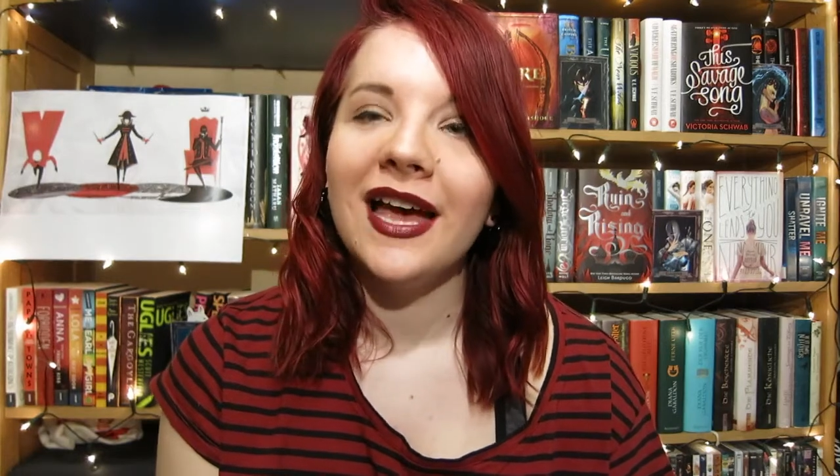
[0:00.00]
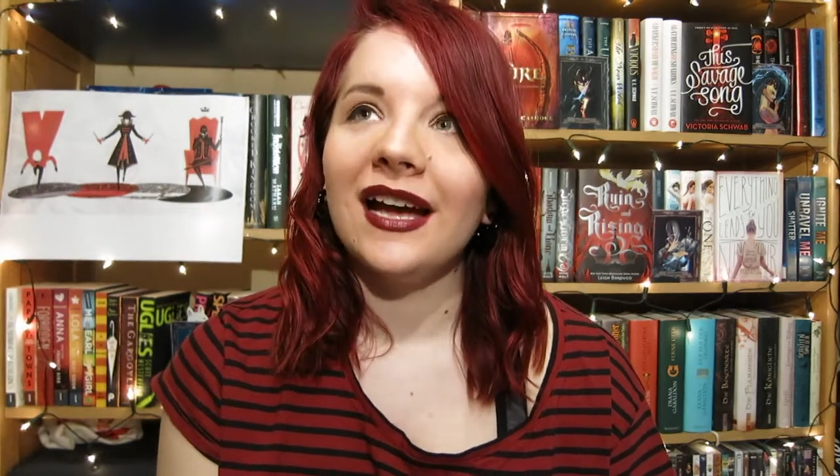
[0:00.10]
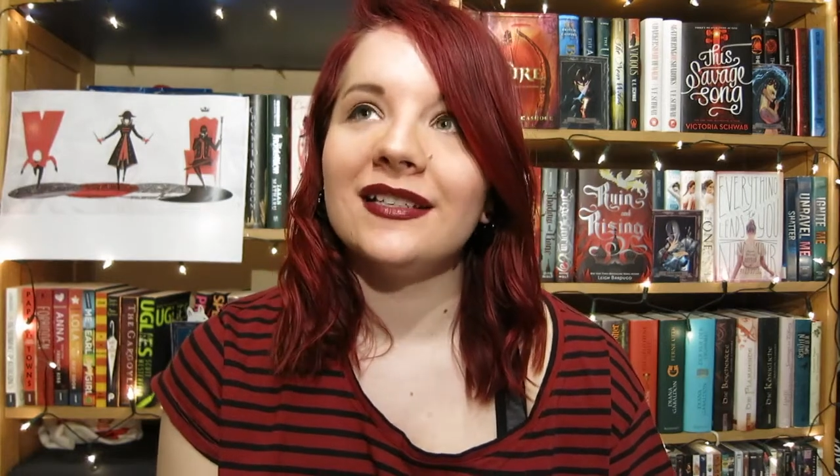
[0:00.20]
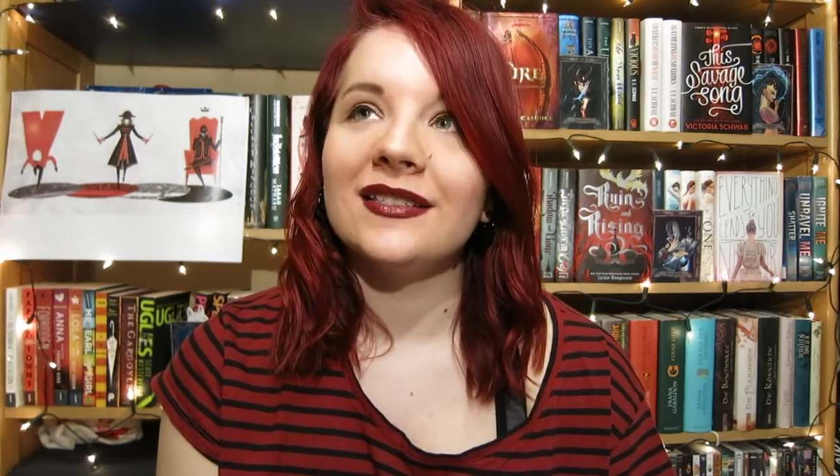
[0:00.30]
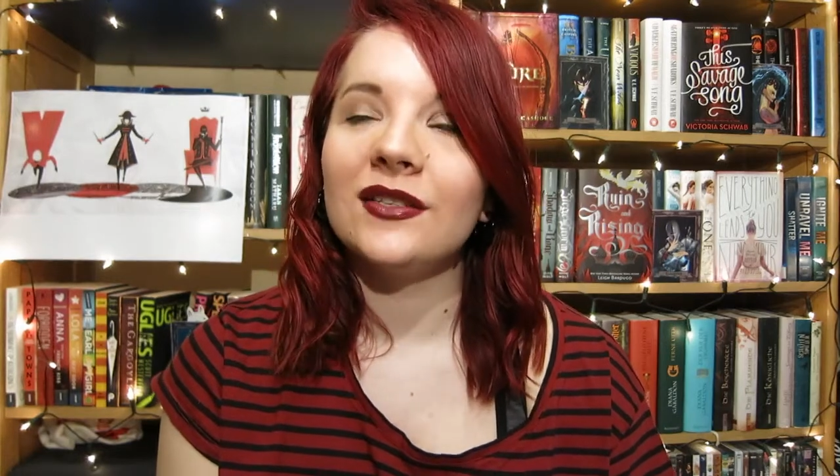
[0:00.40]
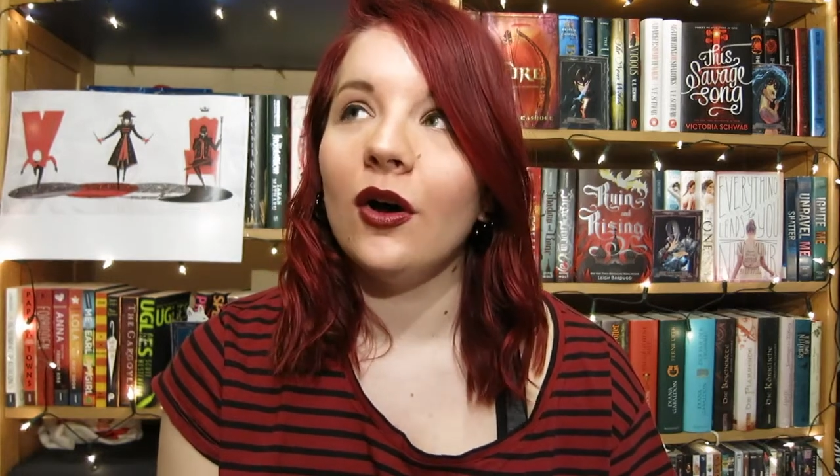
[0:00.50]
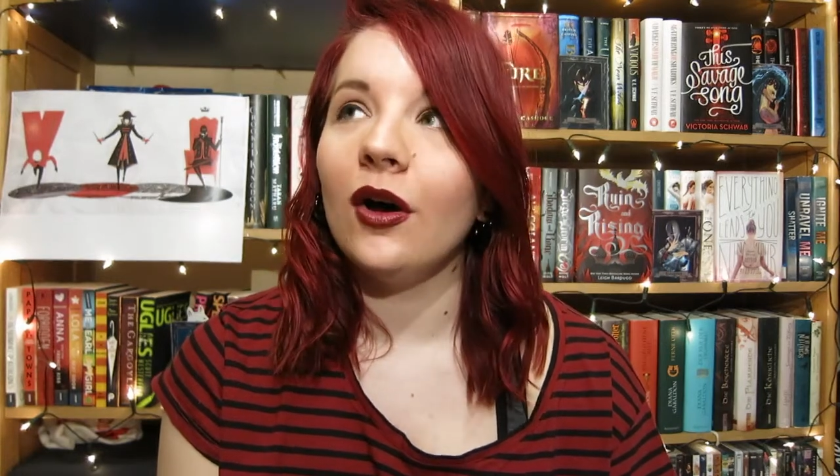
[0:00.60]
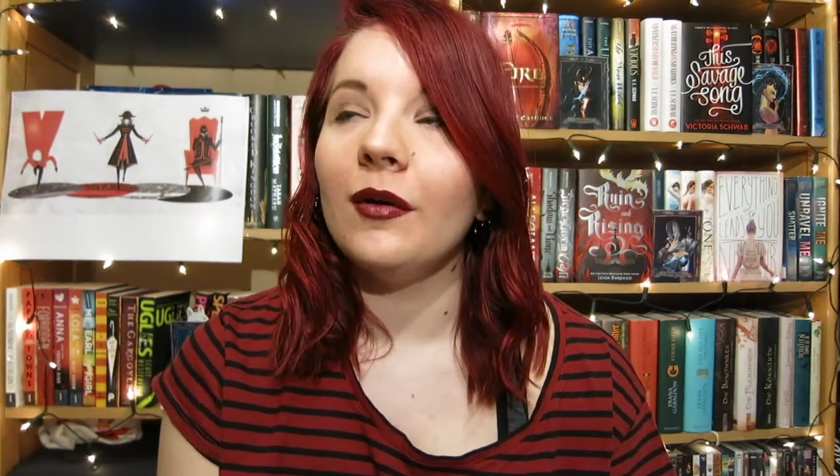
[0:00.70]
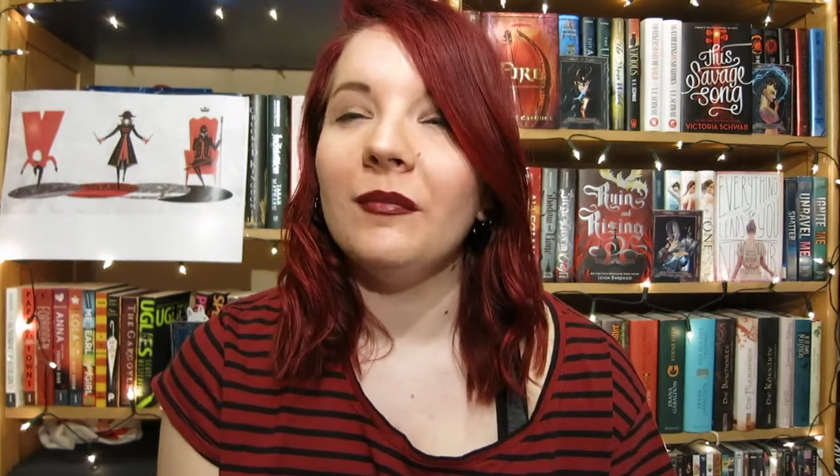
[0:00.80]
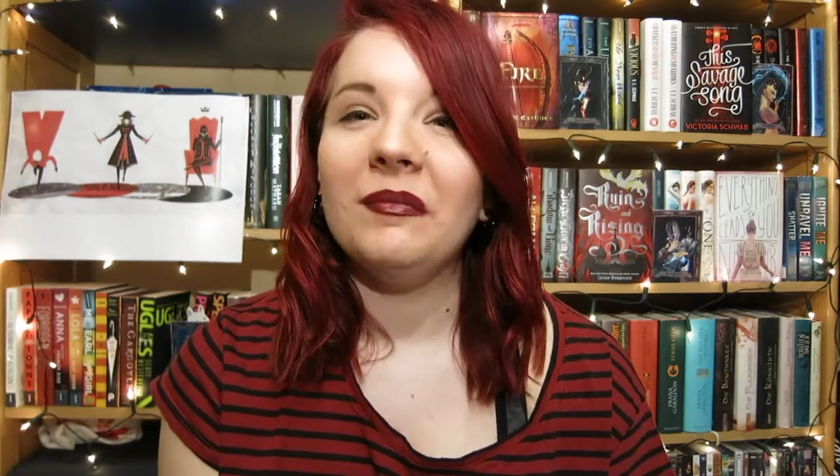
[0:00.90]
I
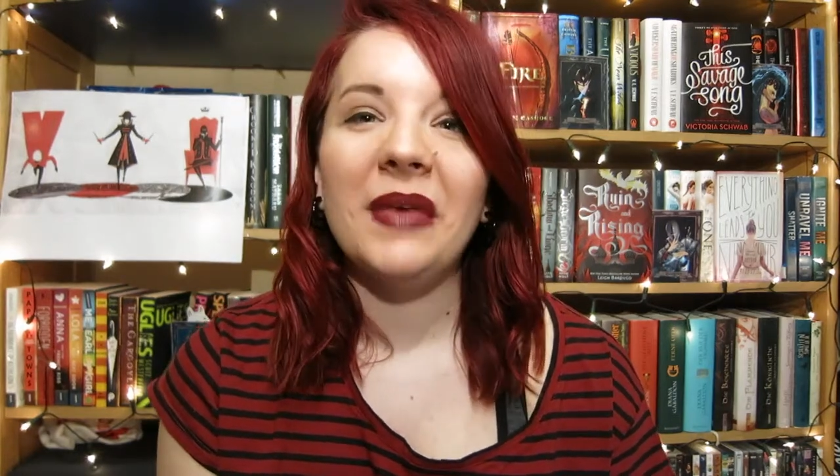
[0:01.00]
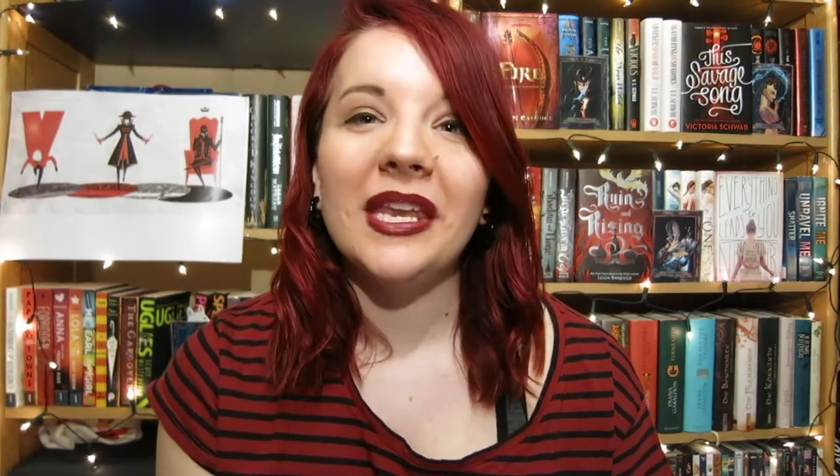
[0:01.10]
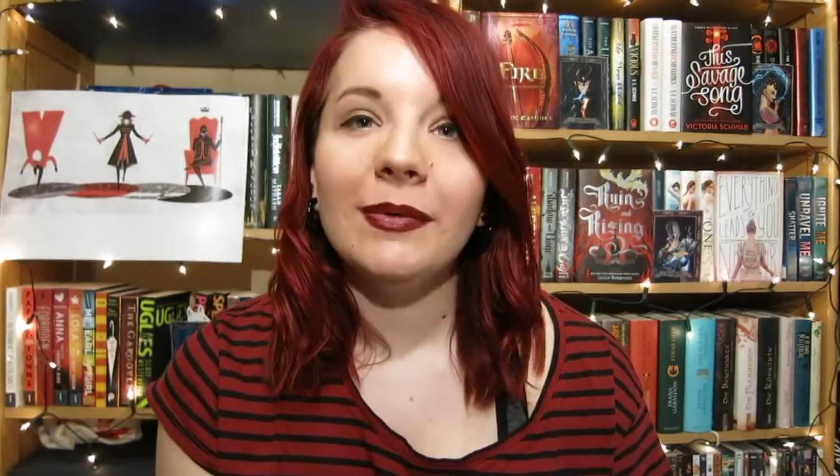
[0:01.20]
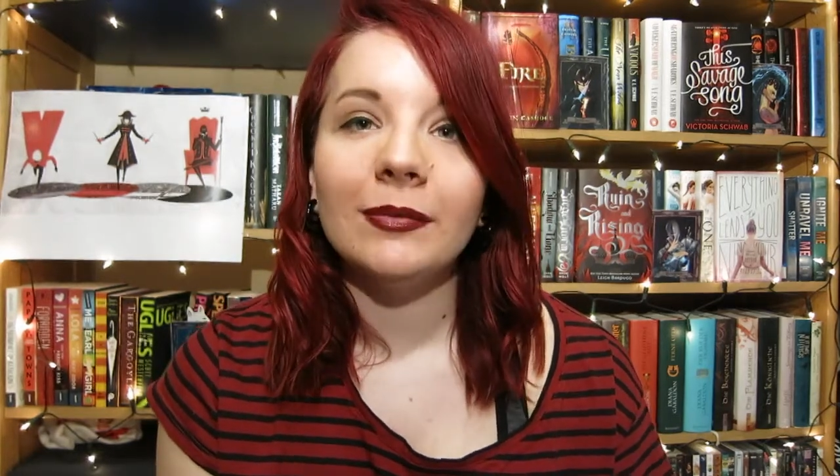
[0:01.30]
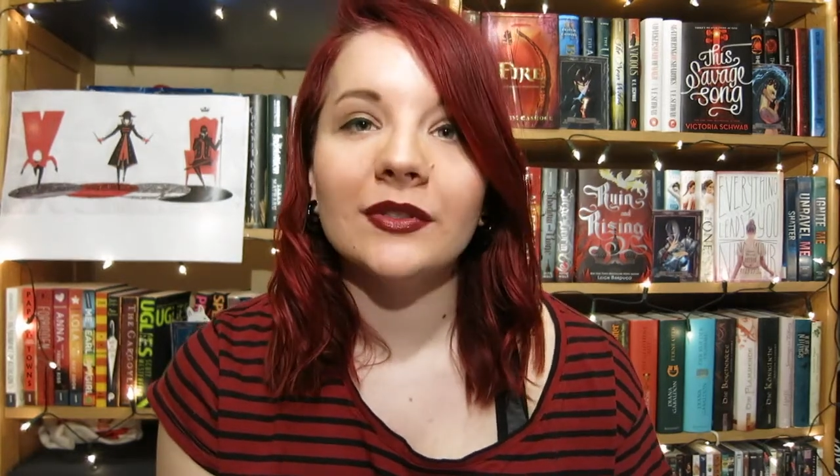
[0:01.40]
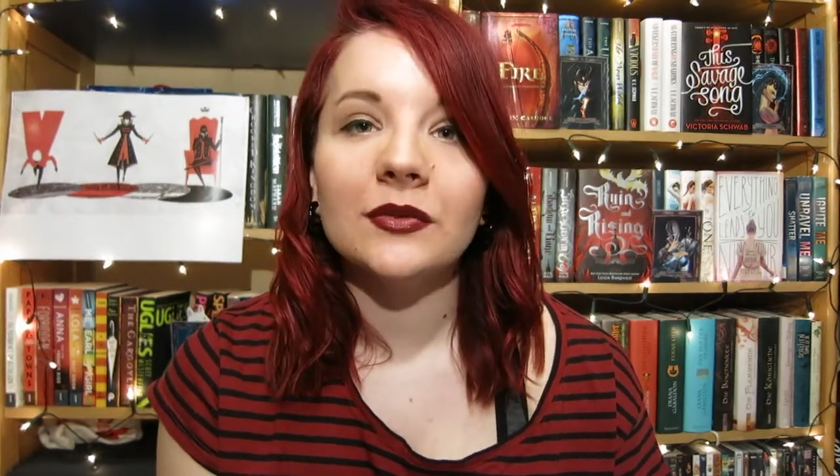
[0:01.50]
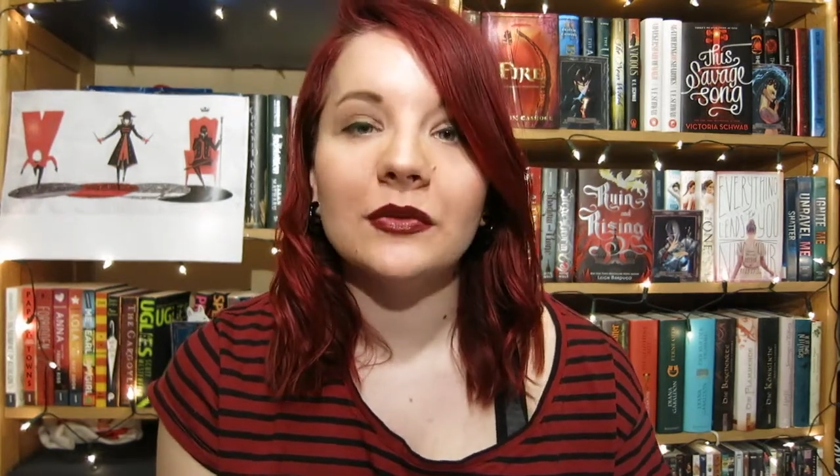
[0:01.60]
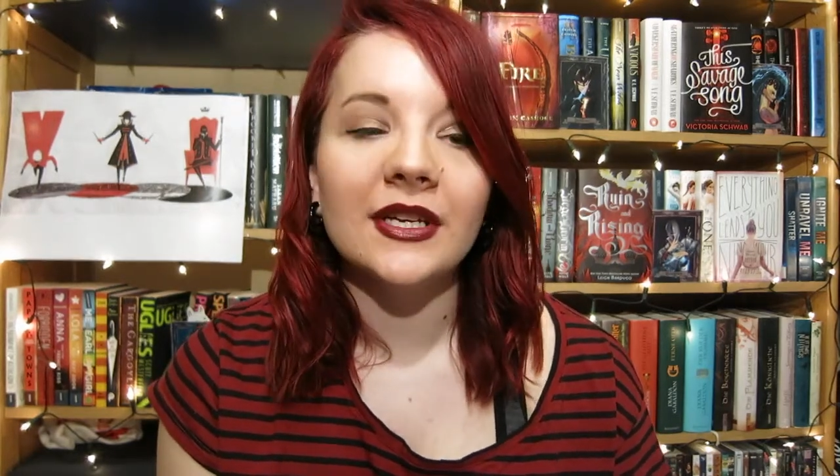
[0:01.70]
saw many people do